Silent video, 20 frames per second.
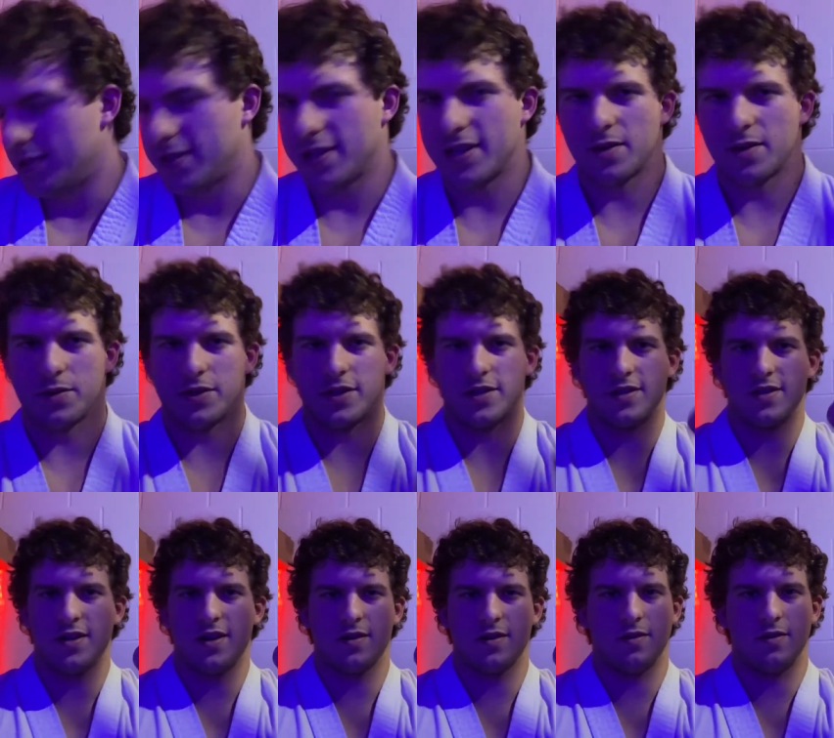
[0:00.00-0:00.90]
hitting with his
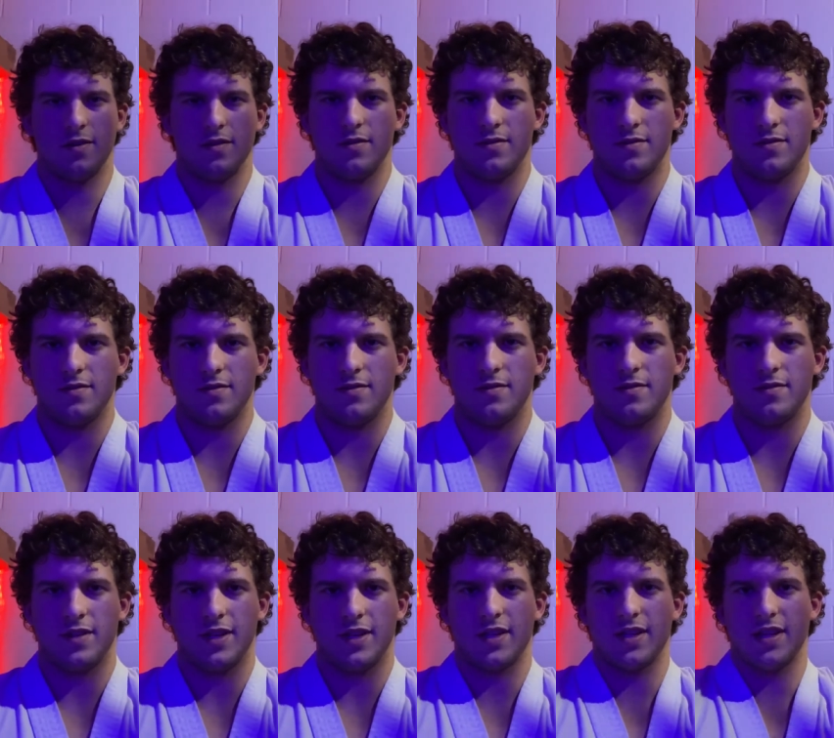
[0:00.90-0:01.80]
knuckle, like